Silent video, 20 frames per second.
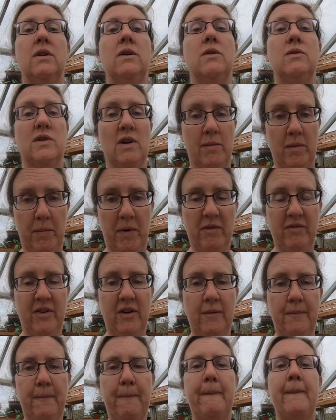use up the
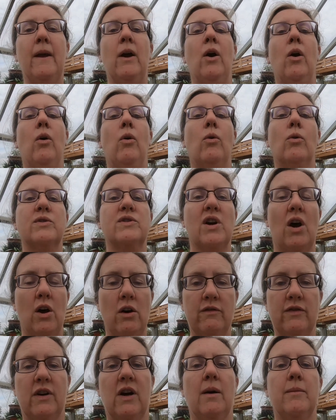buffer or to
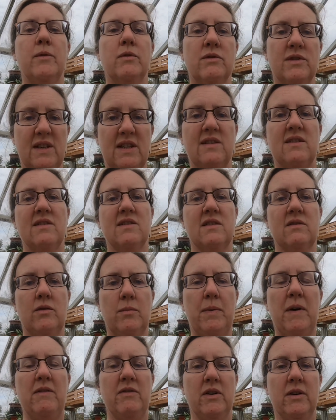overcome the resistance of
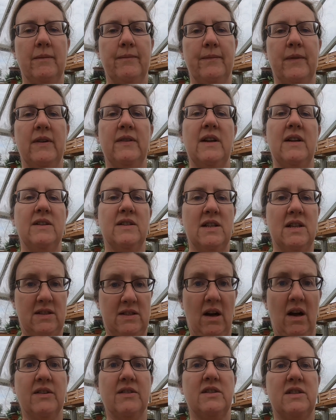the pivot and then to
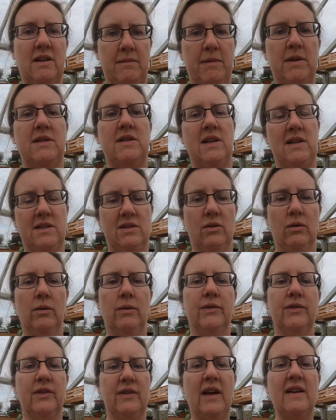start to tip your seesaw.
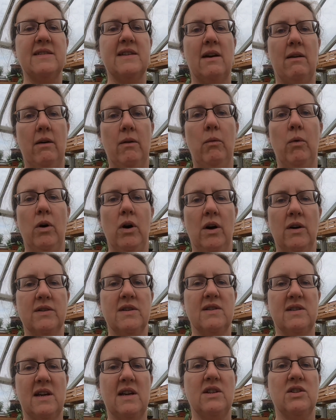So that's how it
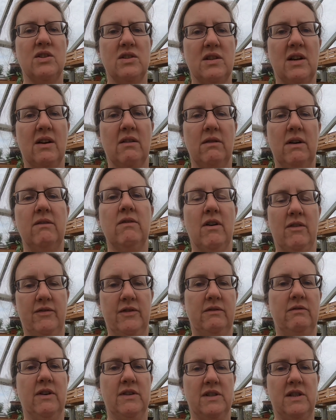works. I said it's just a really
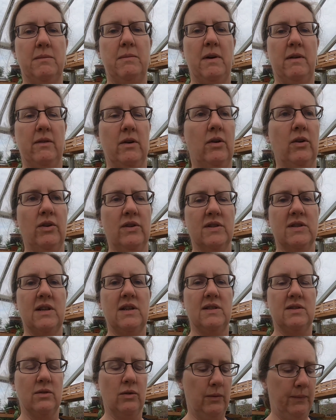rough, rusty pivot on a
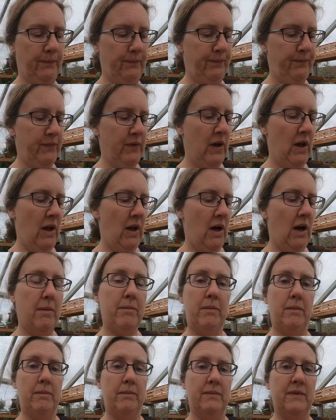seesaw.
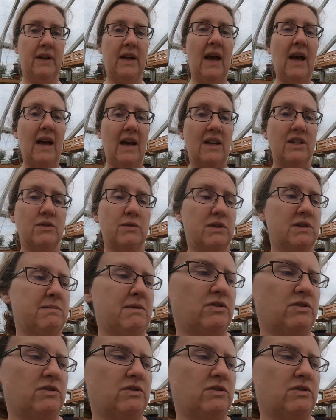Um, the KH, which is